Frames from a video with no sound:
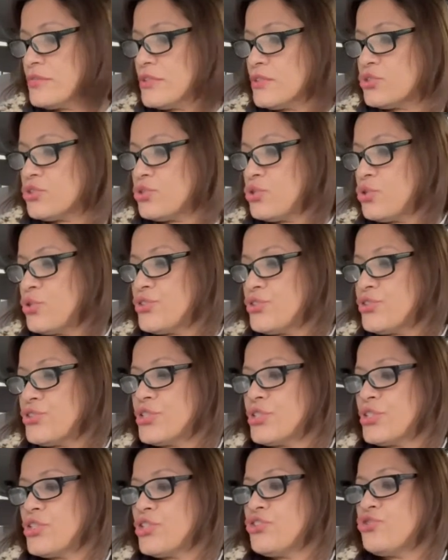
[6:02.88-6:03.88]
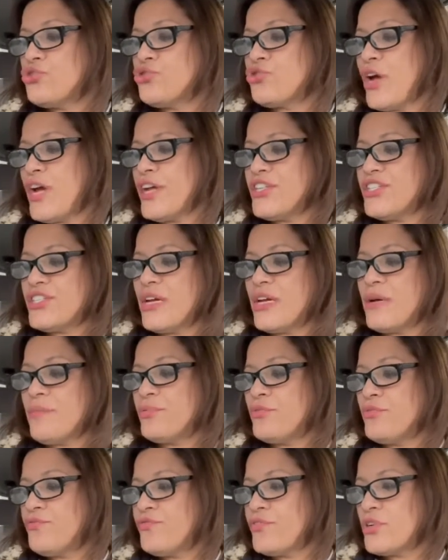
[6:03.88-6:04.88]
So it's a dry
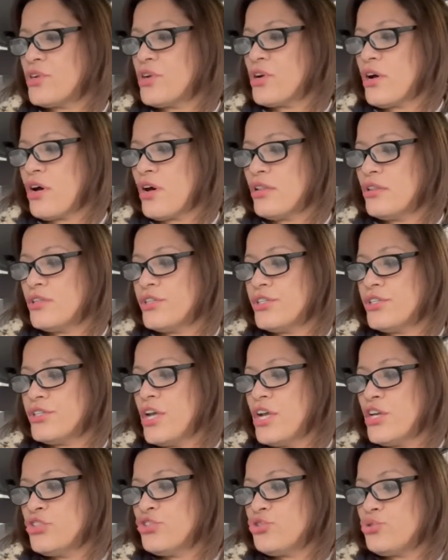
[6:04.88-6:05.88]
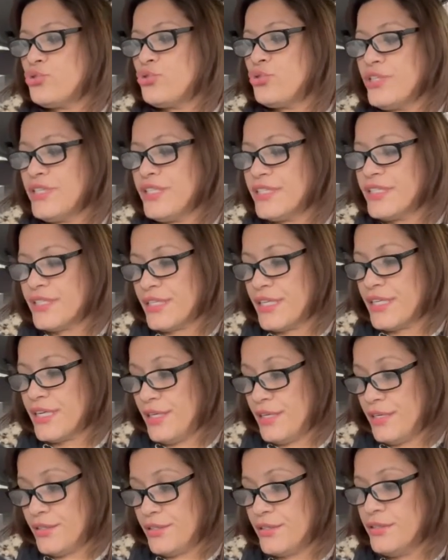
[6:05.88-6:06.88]
shampoo for colored treated
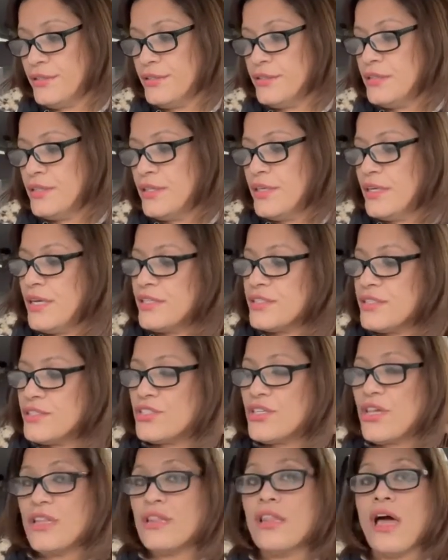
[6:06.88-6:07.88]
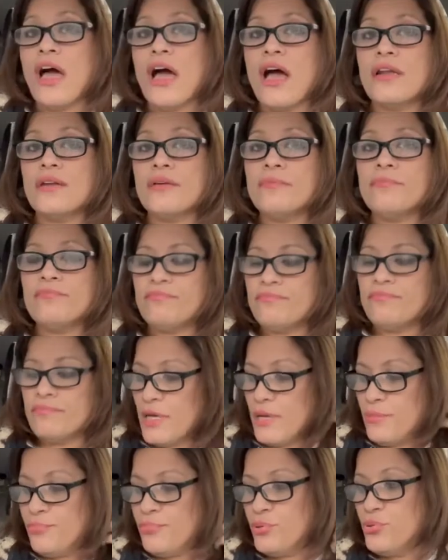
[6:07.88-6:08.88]
hair. Salon
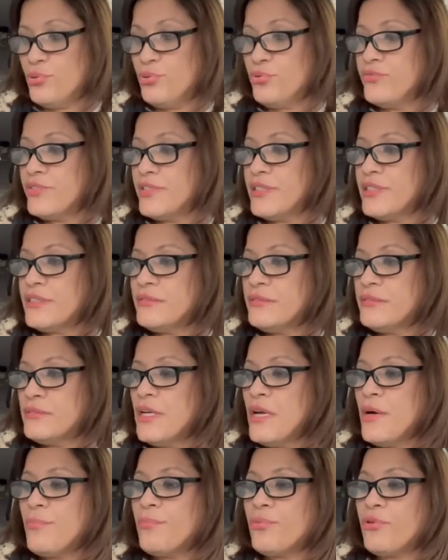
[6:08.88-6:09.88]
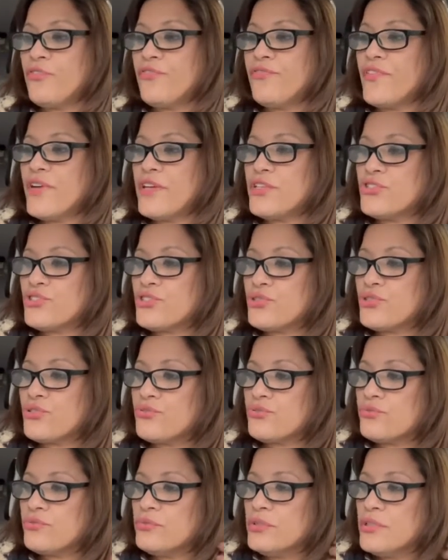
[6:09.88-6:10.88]
proven,
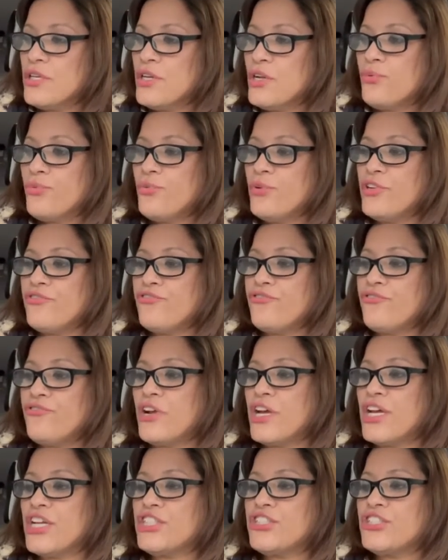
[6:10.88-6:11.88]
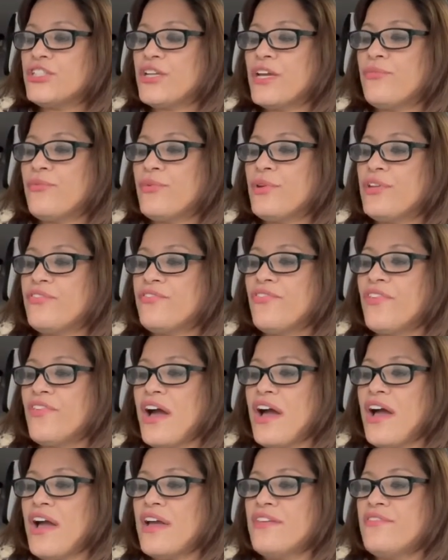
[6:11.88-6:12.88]
professional, refresh and
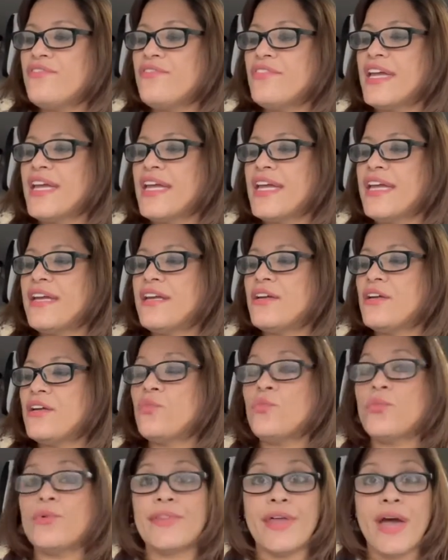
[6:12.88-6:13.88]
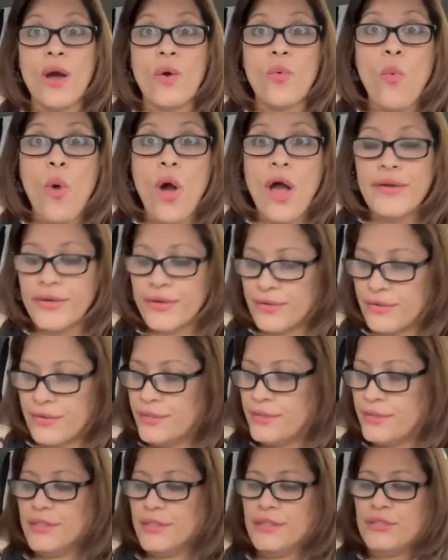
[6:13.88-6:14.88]
revive hair without water
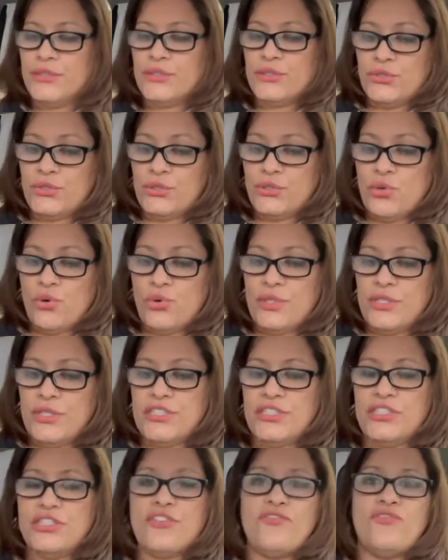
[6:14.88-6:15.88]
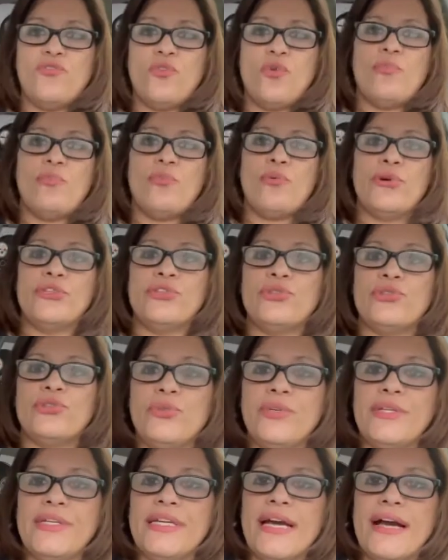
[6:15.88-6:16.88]
so this is a
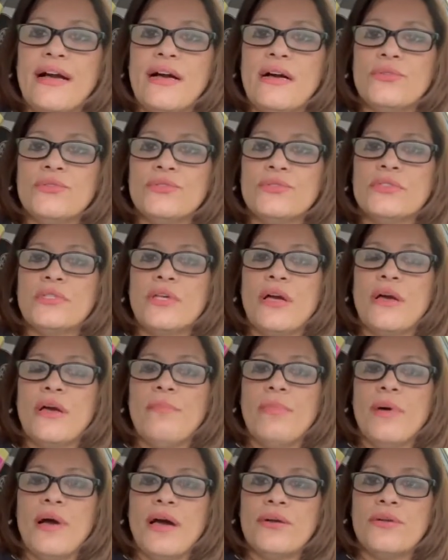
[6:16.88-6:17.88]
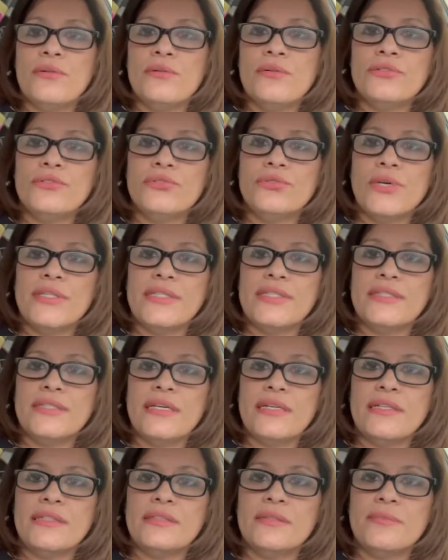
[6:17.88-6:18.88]
4.3 ounce bottle so i
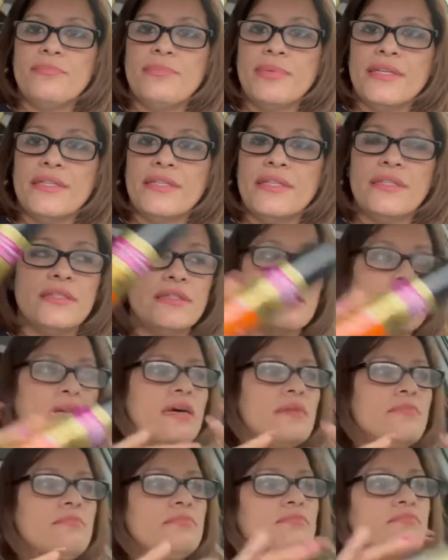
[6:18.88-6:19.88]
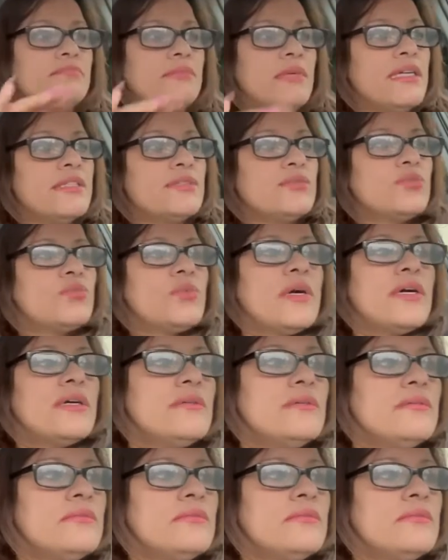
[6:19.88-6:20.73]
decided to pick this up as well